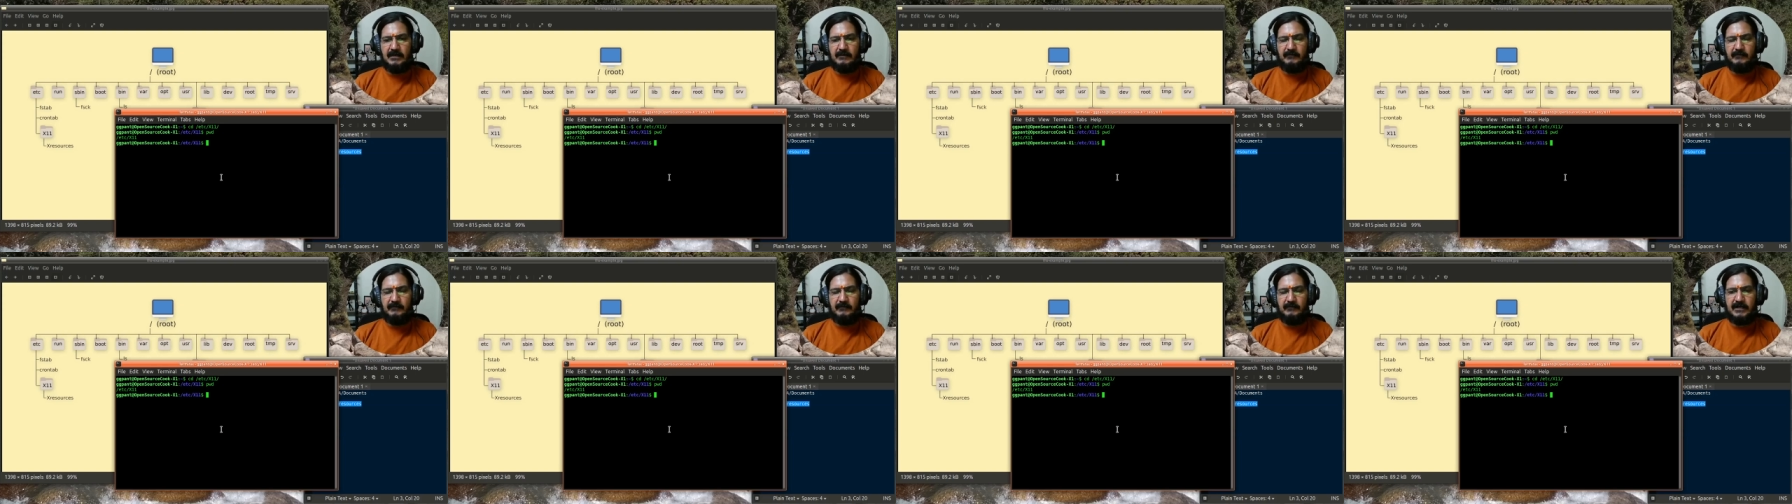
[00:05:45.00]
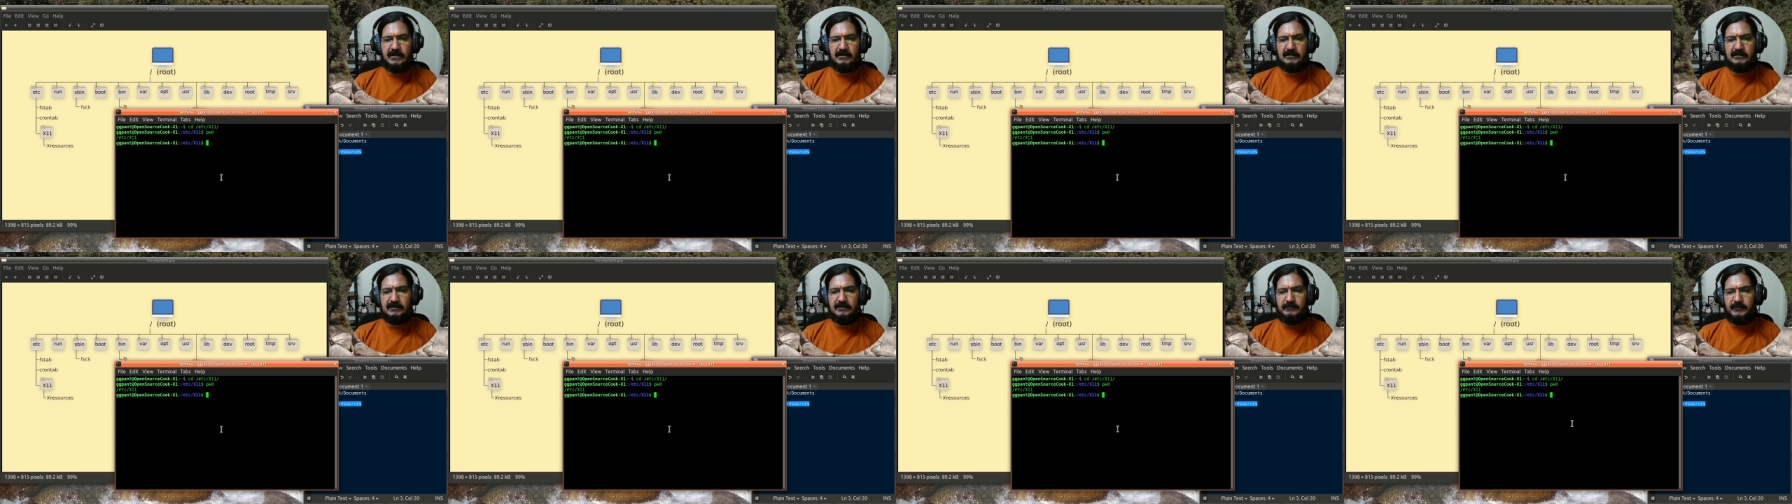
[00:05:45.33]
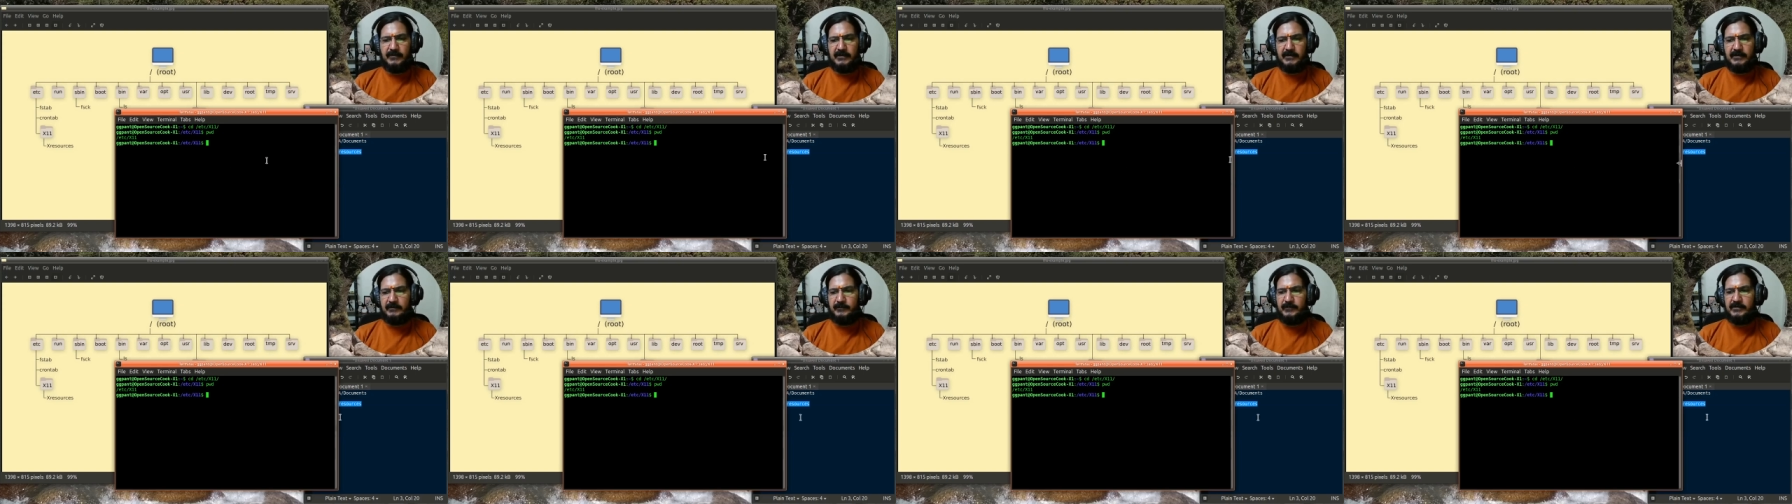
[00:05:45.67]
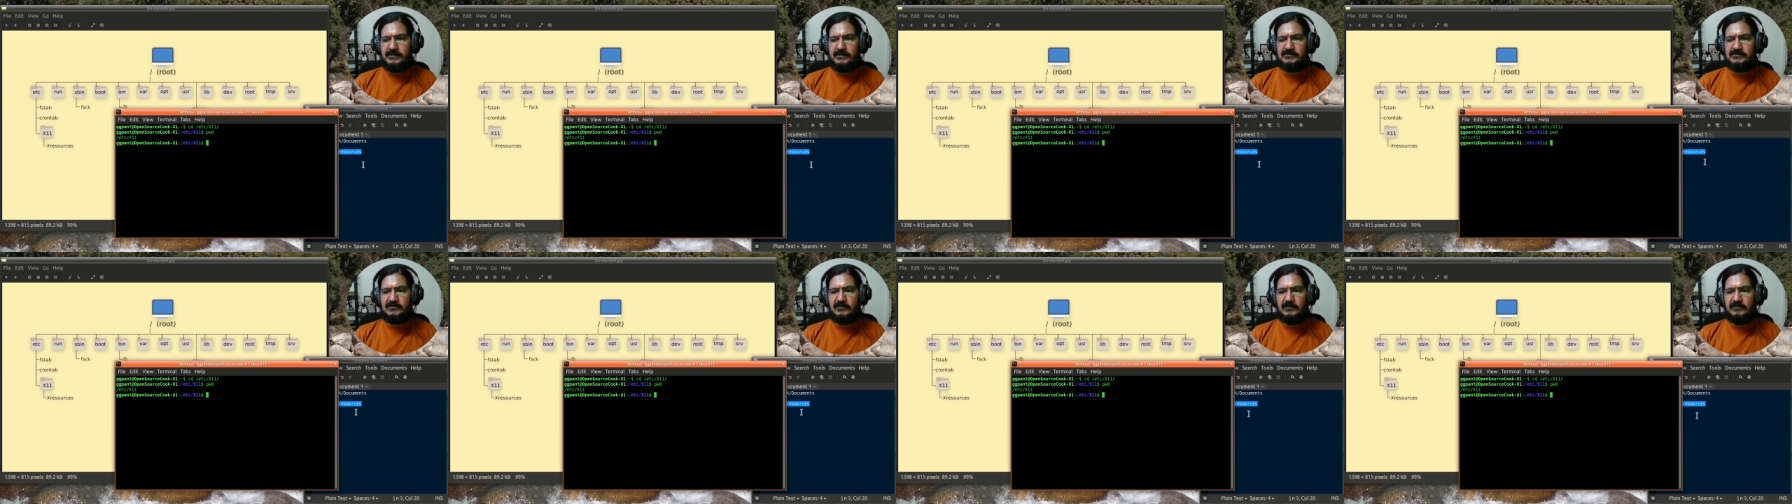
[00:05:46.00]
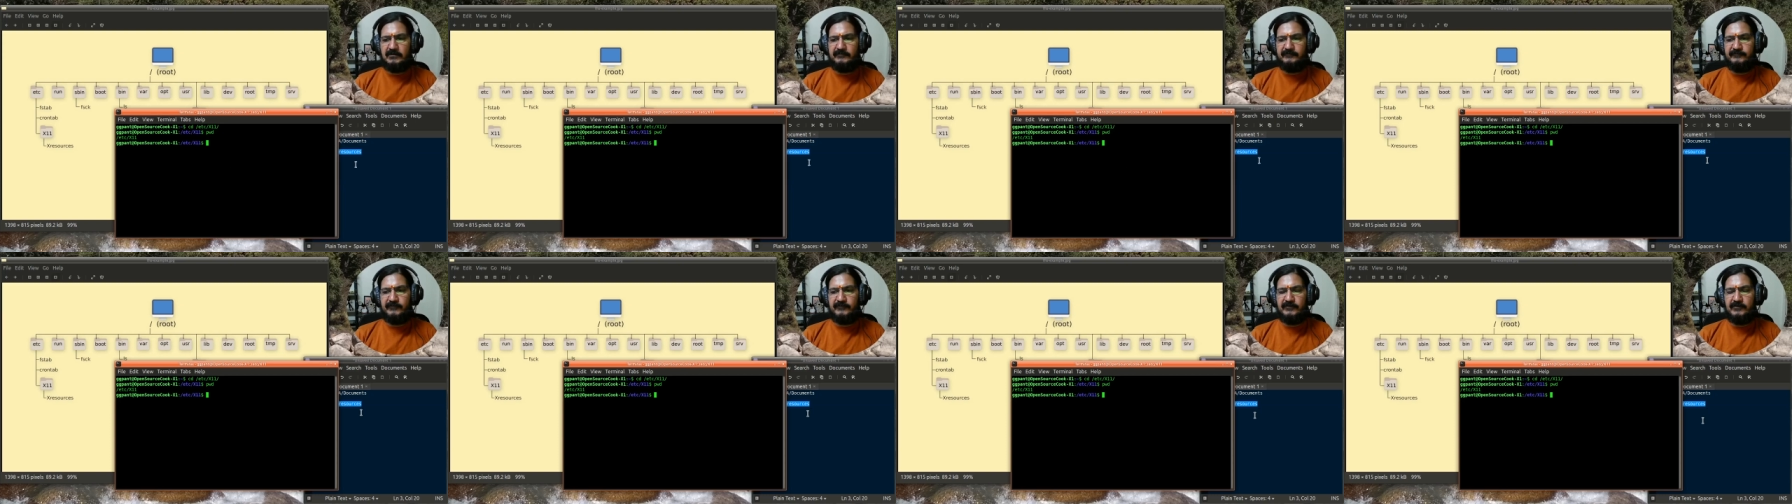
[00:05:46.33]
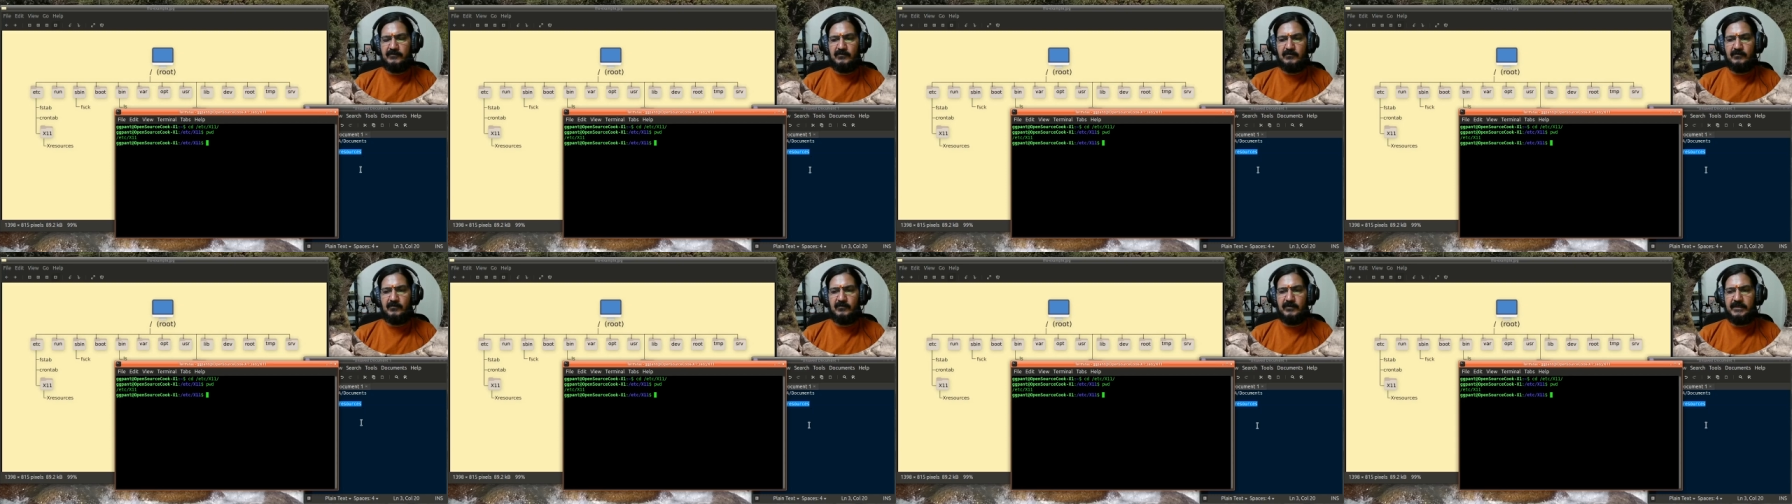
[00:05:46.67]
but the purpose of
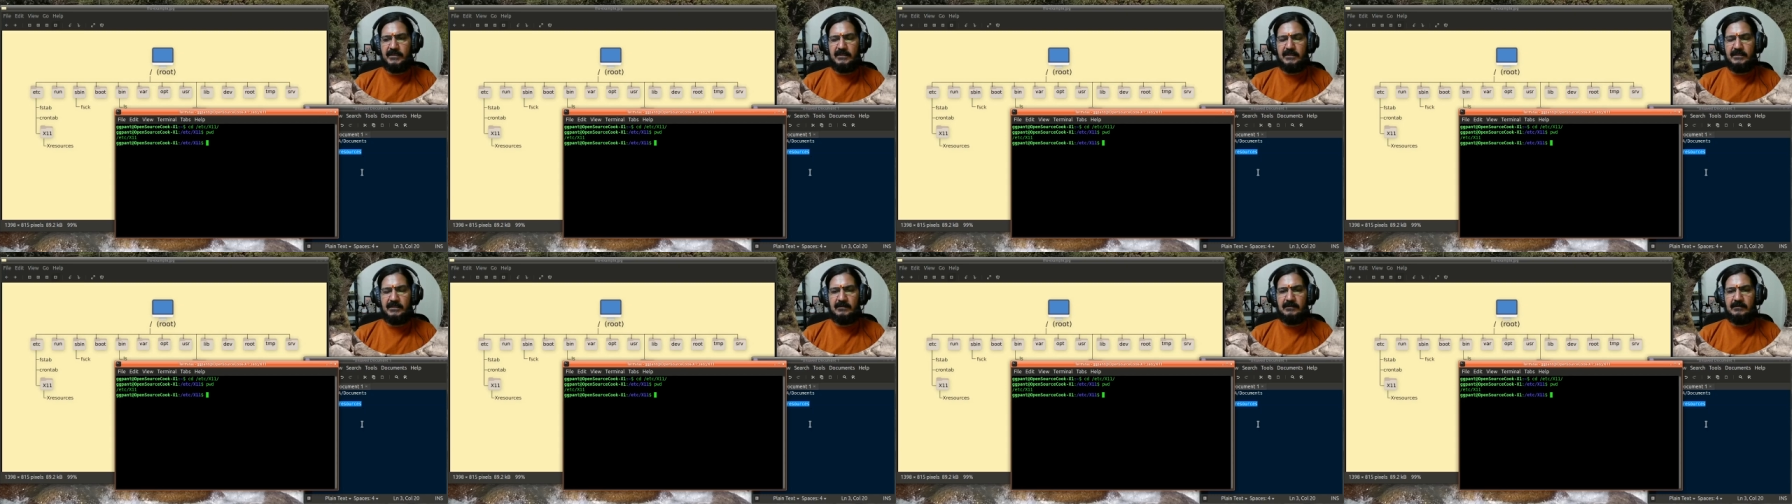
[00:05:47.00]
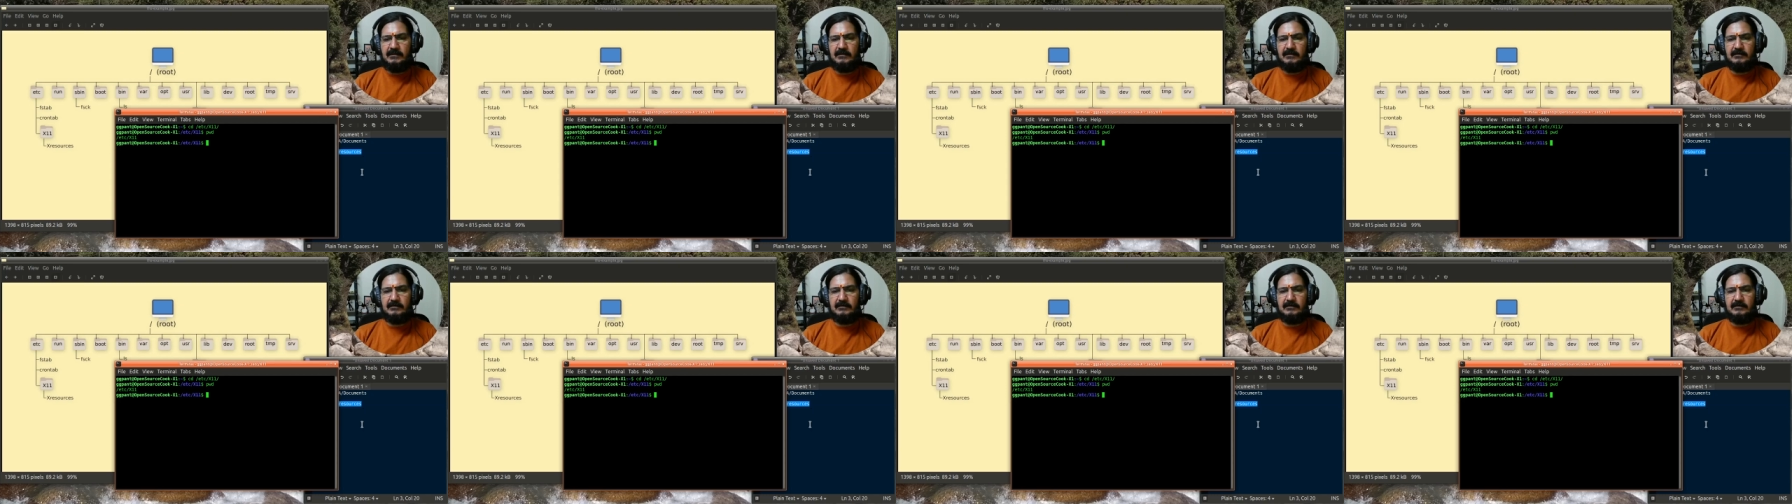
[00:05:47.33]
knowing